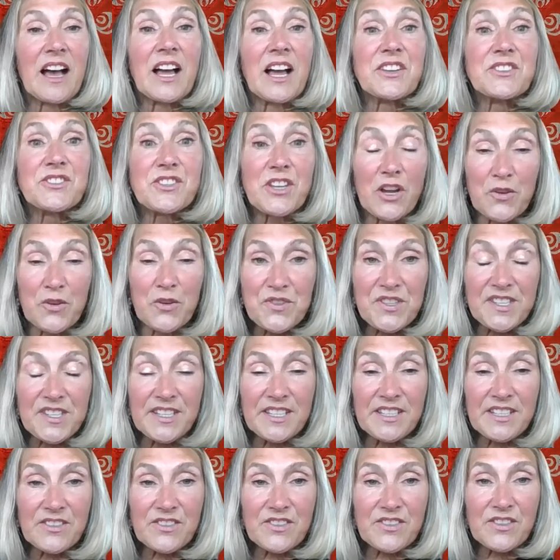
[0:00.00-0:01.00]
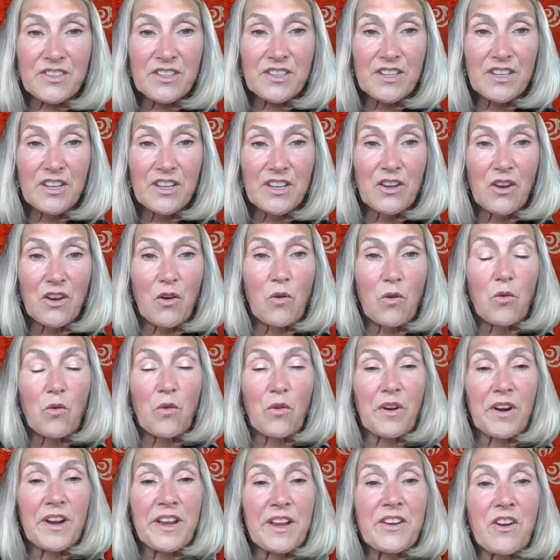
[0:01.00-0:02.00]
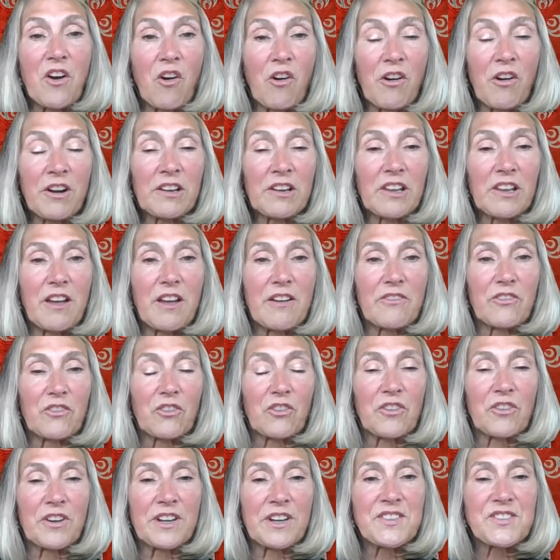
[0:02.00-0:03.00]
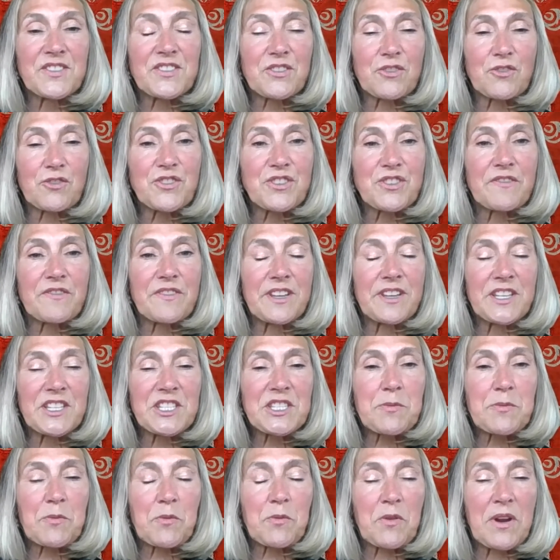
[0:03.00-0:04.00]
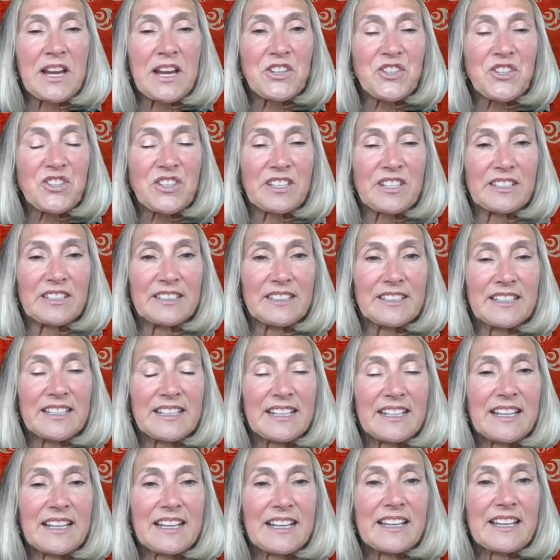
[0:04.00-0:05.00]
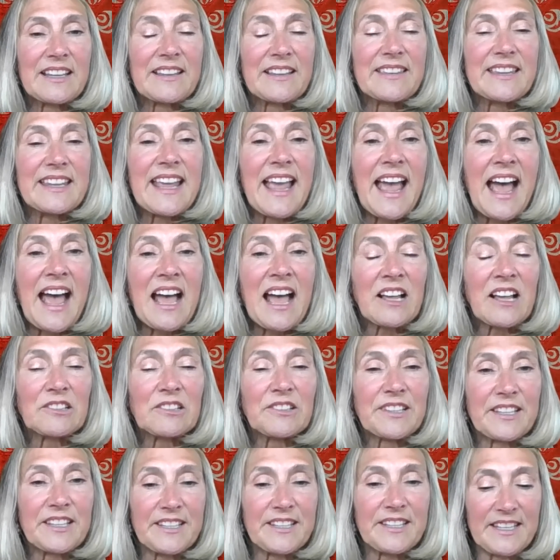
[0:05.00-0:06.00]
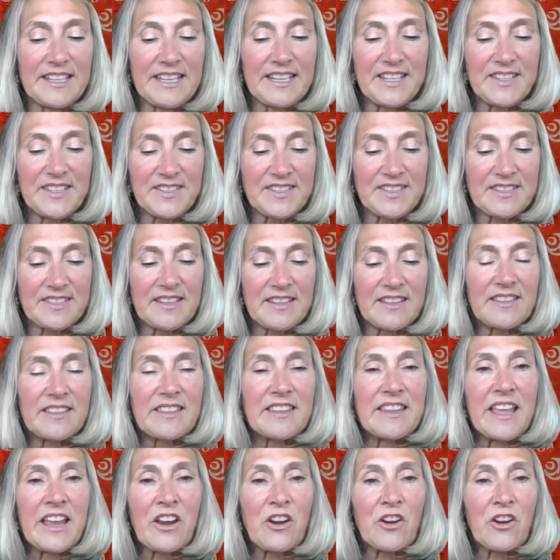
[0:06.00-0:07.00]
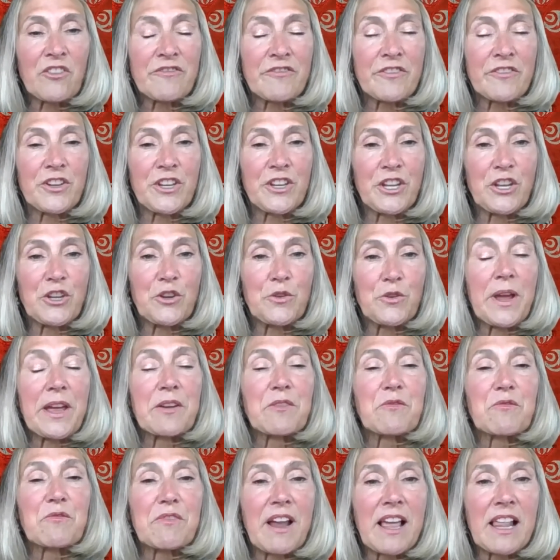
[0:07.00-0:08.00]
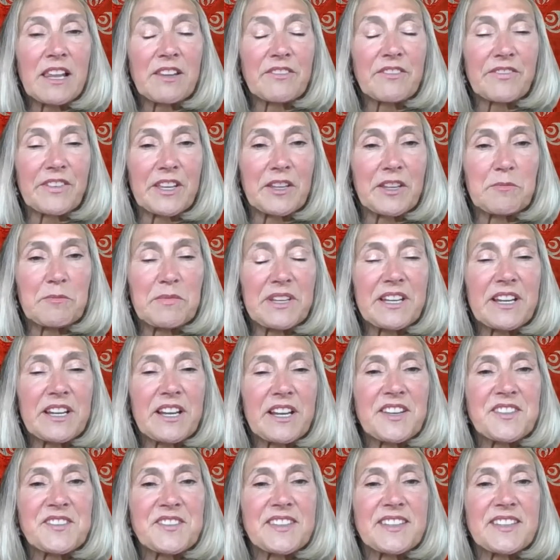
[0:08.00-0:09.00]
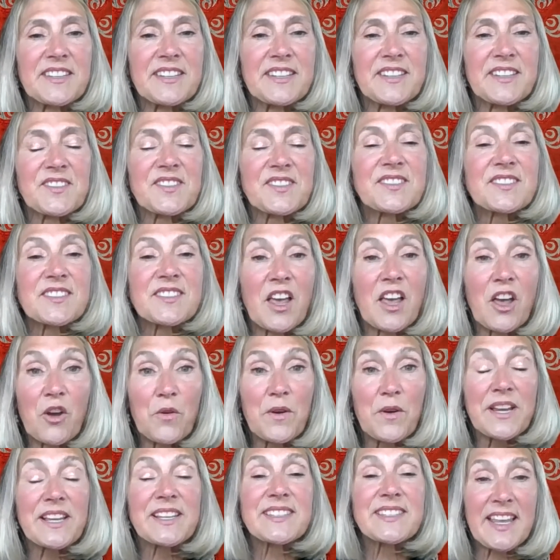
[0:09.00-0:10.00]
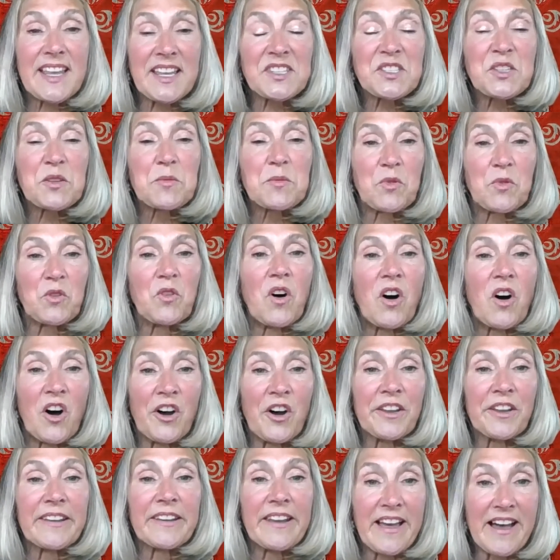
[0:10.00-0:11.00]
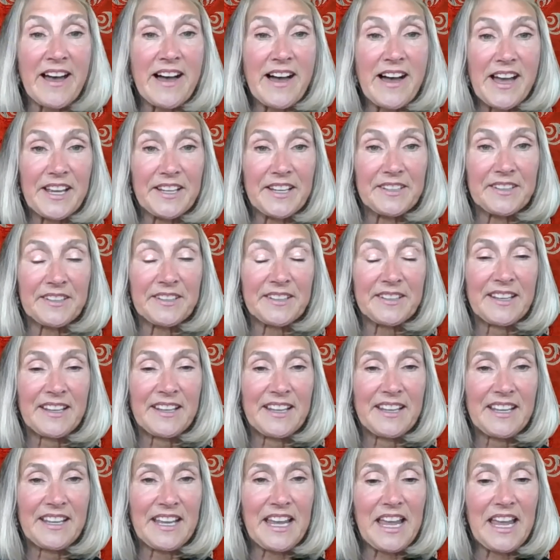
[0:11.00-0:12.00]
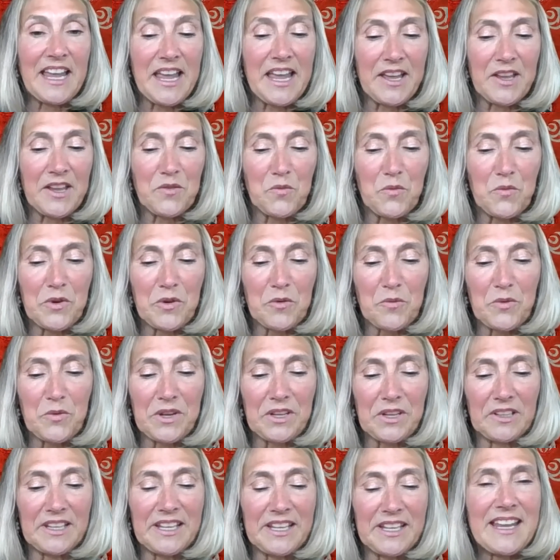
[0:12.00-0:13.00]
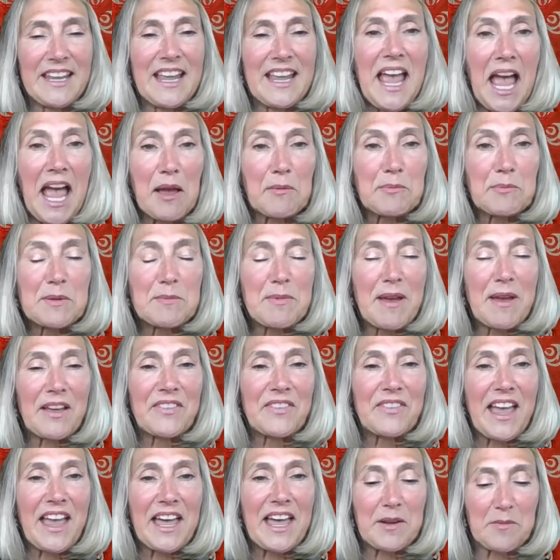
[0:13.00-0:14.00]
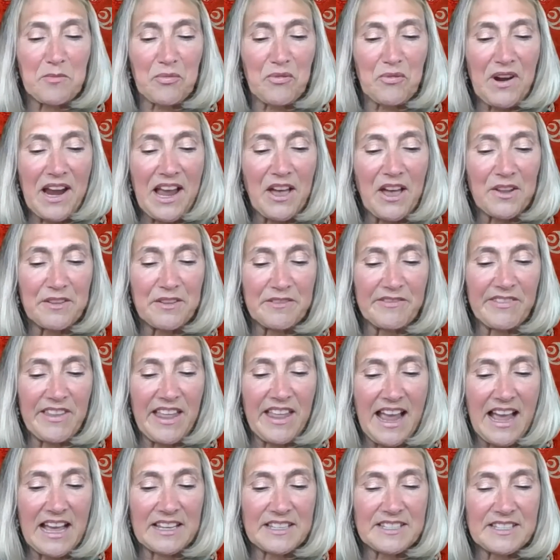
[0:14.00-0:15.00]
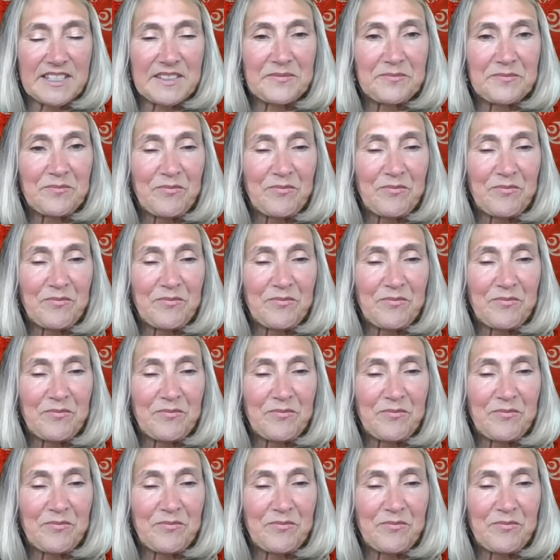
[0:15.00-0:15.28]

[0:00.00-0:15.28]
a docent, or an art lover in search of inspiration, the Acklin is there for you and relevant because it is so accessible online. And we're really happy about that and proud of that.